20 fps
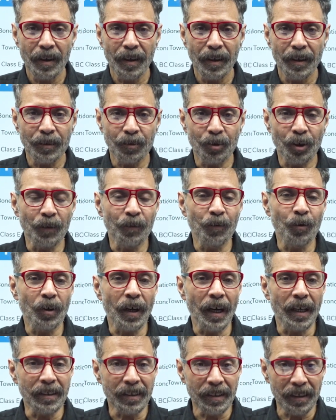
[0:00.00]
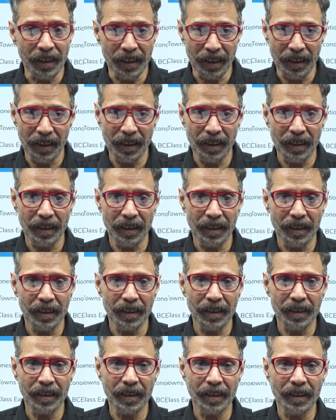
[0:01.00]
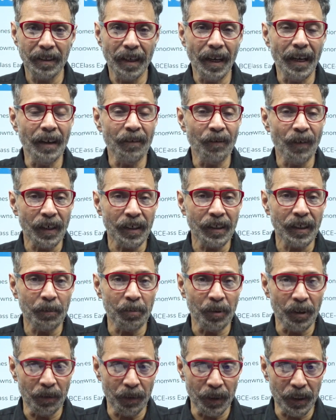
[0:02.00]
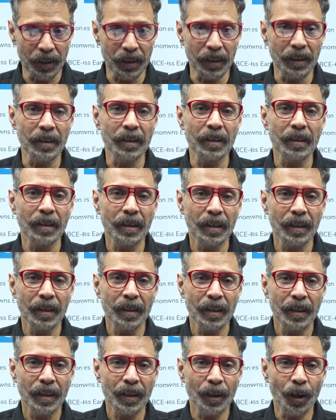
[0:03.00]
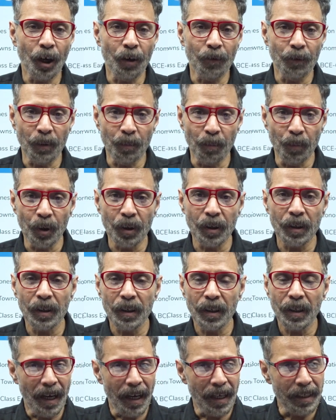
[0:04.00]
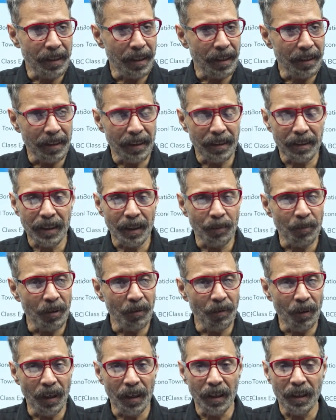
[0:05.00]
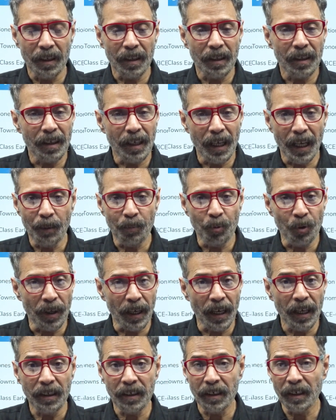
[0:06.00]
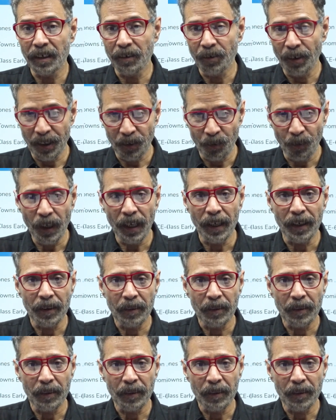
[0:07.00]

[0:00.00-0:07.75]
So if you consider an effective revision of a book, I think this summary will help you again in a great way.